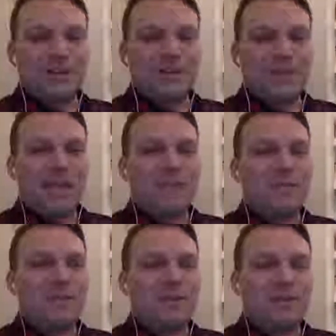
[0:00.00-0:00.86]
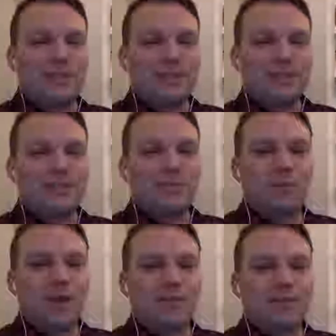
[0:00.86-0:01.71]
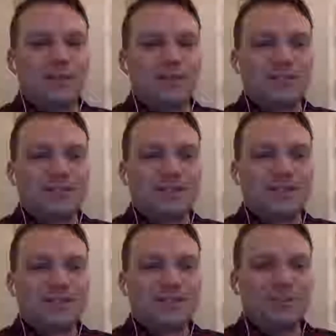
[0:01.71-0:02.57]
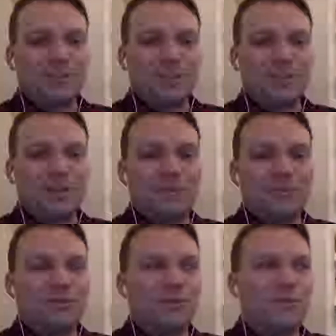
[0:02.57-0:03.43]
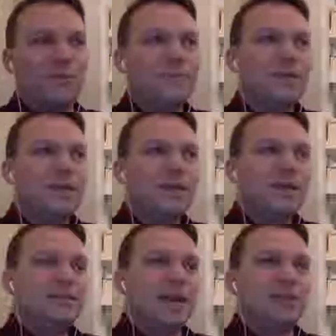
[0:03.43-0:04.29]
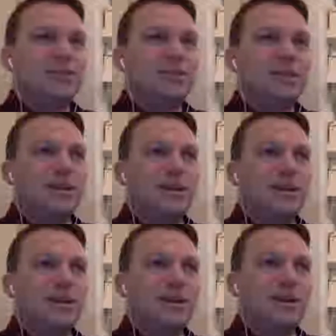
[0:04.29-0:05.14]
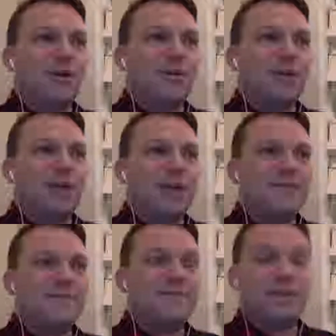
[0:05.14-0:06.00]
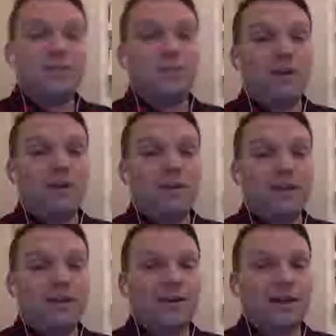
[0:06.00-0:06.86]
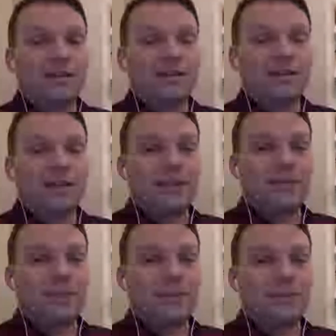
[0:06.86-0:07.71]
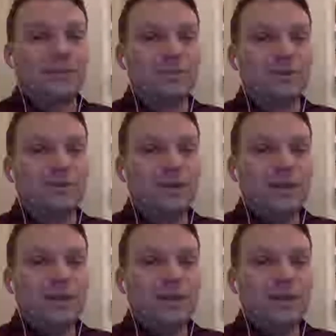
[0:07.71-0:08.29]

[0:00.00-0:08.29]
became a bit of an addictive process. It's interesting to be able to actually go and fix part of the internet and be able to